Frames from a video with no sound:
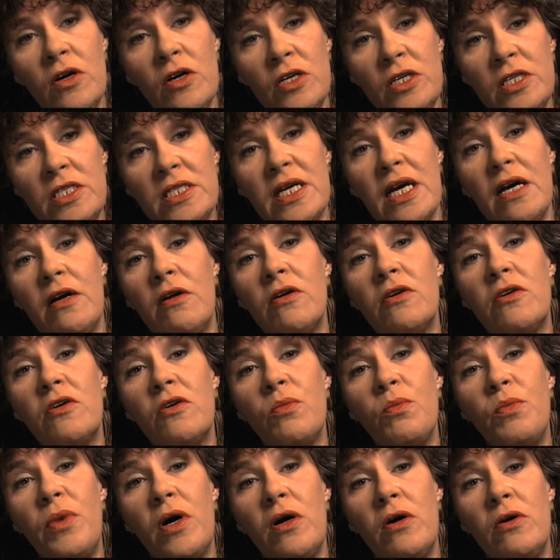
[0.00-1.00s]

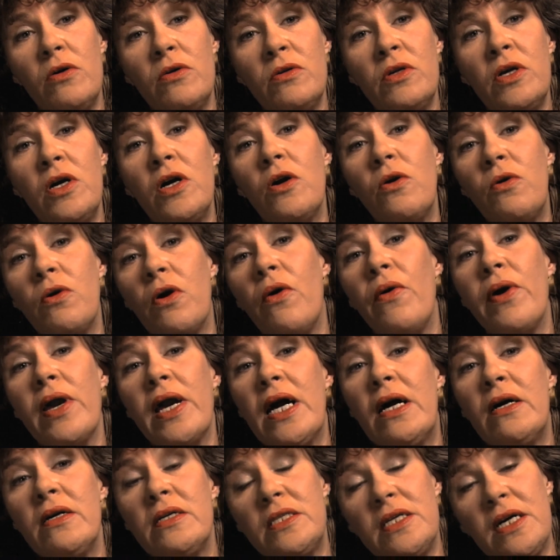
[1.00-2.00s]
skeletal bone growing
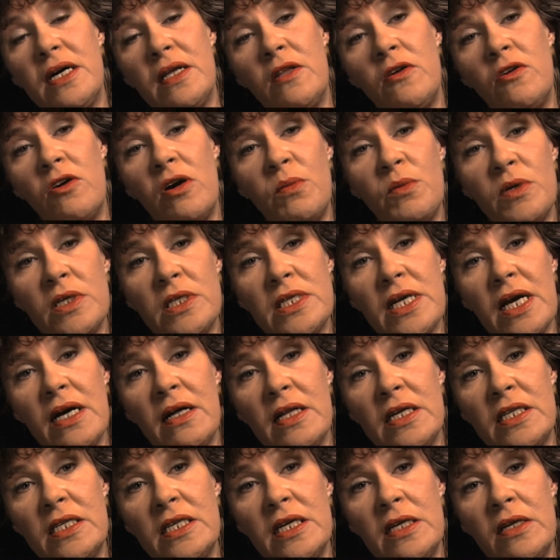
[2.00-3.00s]
outside the normal
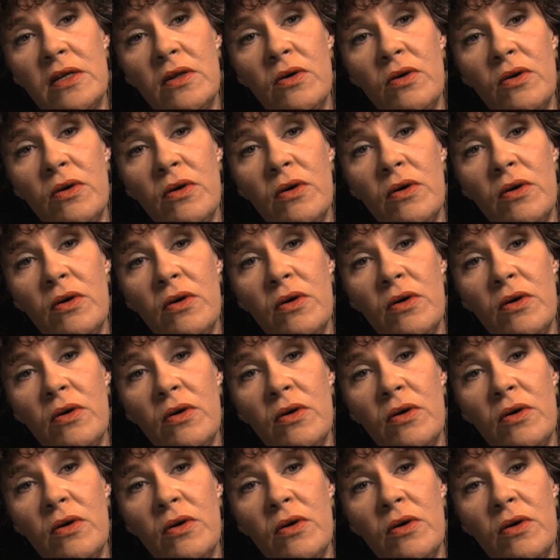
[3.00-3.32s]
skeleton.